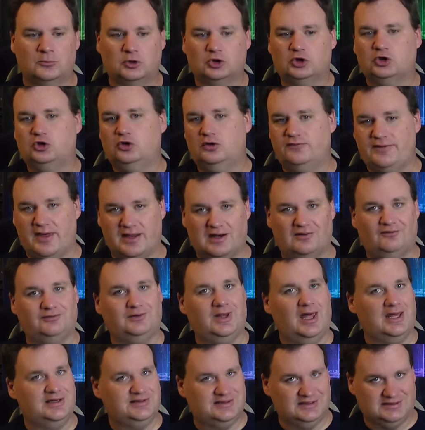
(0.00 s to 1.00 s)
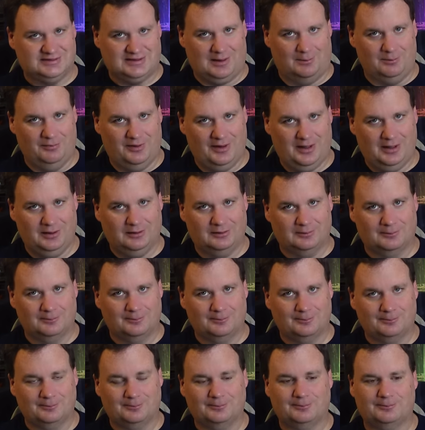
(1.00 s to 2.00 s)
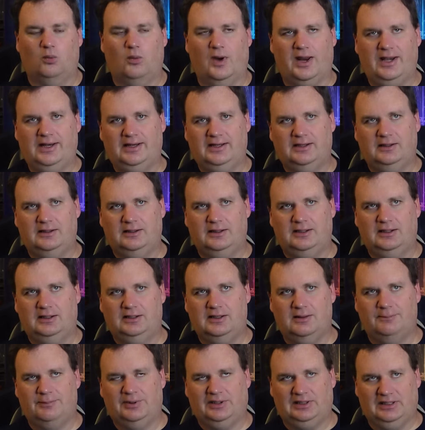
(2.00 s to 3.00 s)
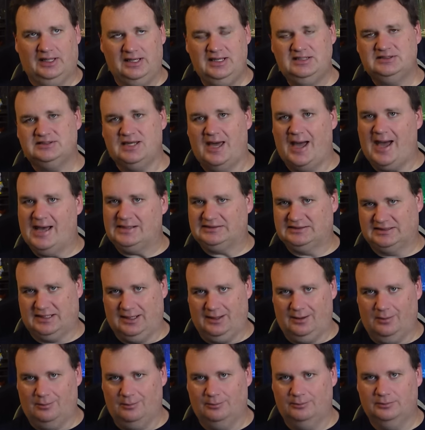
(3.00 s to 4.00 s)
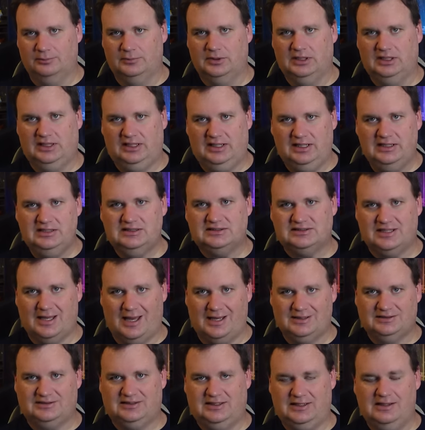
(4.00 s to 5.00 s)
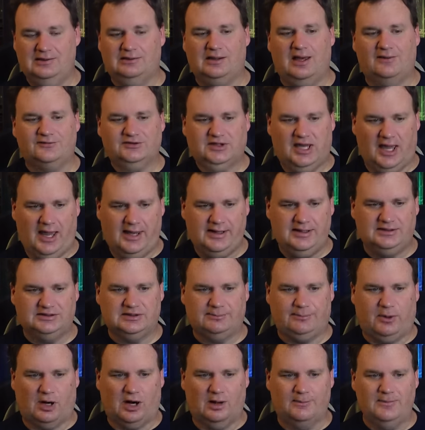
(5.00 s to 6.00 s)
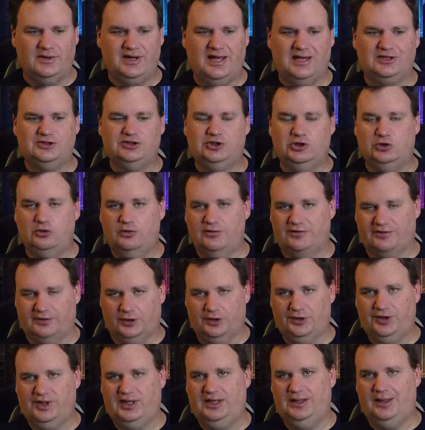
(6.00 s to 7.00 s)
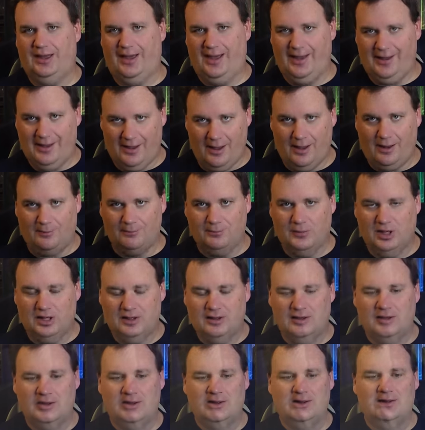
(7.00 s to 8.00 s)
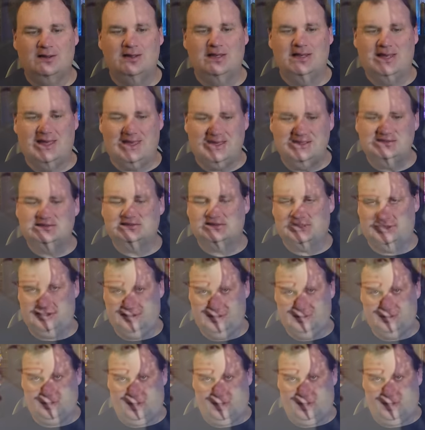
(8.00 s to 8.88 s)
Could that have led to something? When police ask him, he says he left Katie's apartment at two thirty a m His key